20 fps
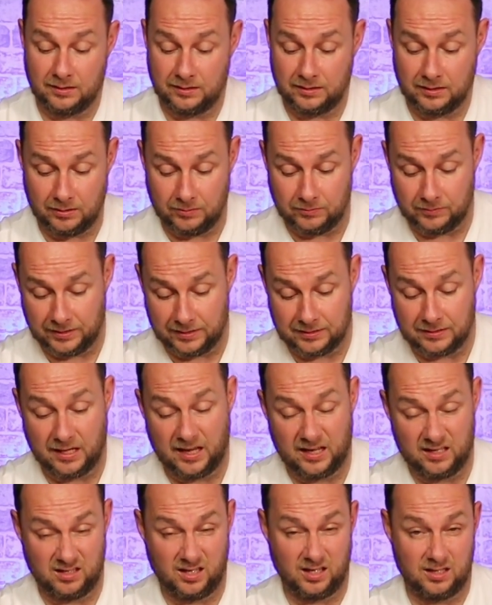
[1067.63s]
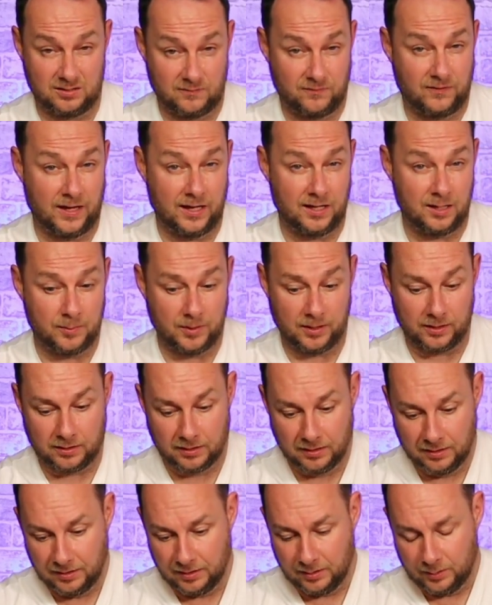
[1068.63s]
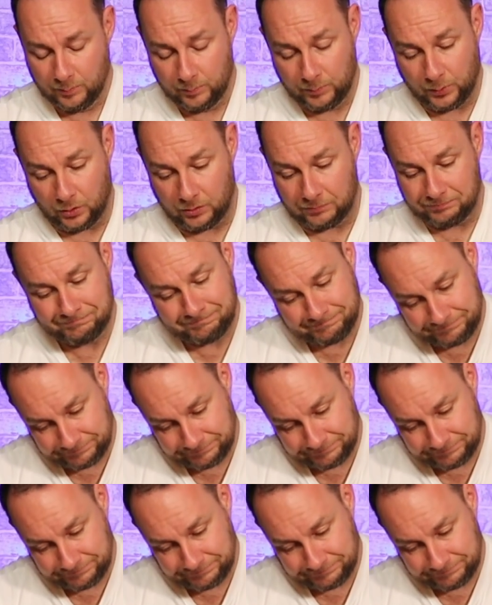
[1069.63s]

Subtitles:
It's fairly big, but